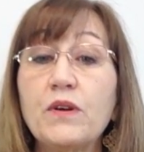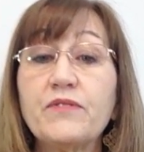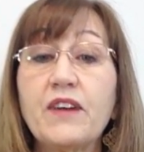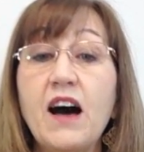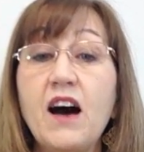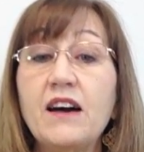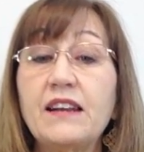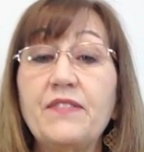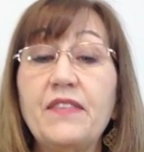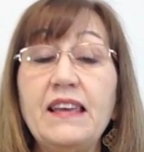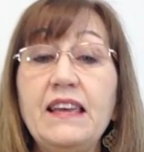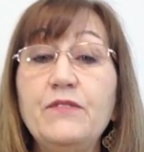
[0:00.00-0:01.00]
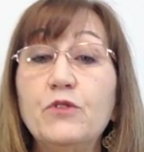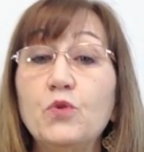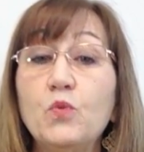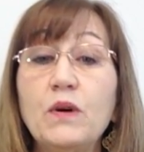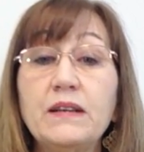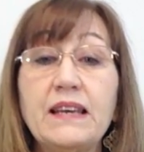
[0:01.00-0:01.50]
of God and the evil
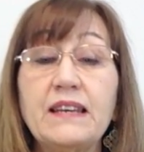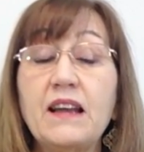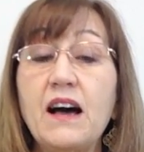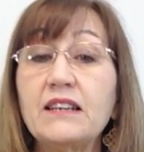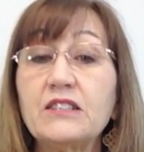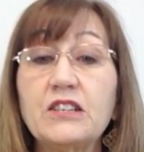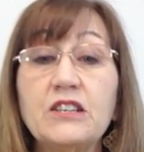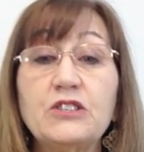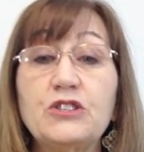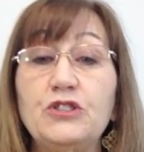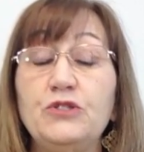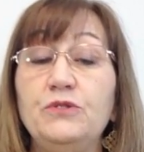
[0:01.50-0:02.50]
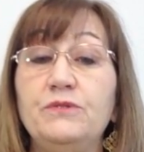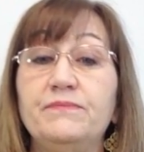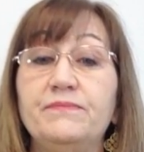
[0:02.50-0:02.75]
one cannot touch you.